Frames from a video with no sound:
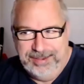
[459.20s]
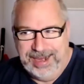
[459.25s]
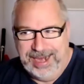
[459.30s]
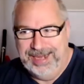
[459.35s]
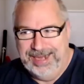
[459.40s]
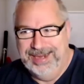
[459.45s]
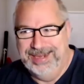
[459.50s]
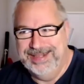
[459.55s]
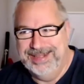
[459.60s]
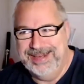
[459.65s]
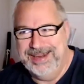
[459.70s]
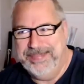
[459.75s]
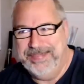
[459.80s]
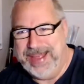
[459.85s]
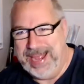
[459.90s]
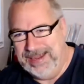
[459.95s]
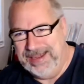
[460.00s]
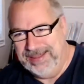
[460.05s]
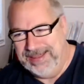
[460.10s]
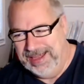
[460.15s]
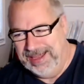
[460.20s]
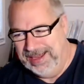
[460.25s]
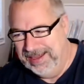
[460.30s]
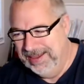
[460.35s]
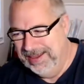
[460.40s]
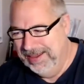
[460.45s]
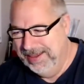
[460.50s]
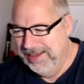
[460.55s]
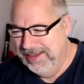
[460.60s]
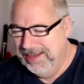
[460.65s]
right? Is it a bad
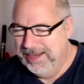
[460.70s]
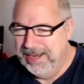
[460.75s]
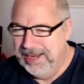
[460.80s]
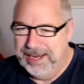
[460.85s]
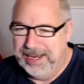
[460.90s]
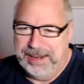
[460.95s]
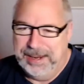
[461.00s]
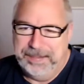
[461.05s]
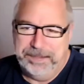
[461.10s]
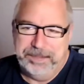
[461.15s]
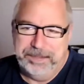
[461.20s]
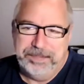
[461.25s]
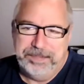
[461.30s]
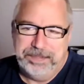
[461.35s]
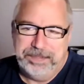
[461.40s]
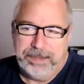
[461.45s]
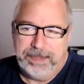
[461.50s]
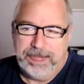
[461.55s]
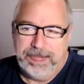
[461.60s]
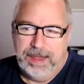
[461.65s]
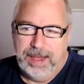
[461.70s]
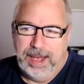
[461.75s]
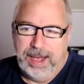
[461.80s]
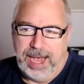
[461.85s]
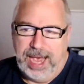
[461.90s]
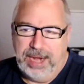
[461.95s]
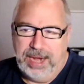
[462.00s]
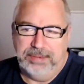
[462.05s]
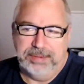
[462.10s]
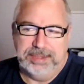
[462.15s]
thing? Um,
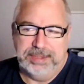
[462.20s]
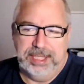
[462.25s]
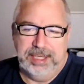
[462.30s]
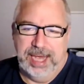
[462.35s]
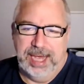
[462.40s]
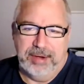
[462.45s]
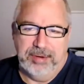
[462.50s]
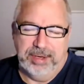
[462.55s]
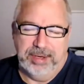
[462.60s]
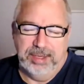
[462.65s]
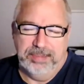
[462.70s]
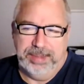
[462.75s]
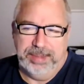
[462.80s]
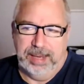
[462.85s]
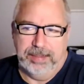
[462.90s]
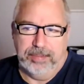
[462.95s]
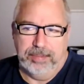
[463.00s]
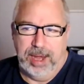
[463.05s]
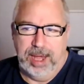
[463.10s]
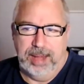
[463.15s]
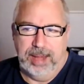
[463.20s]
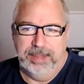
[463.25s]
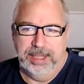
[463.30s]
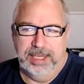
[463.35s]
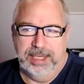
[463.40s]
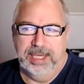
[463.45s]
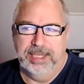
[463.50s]
I don't see how it could be a problem.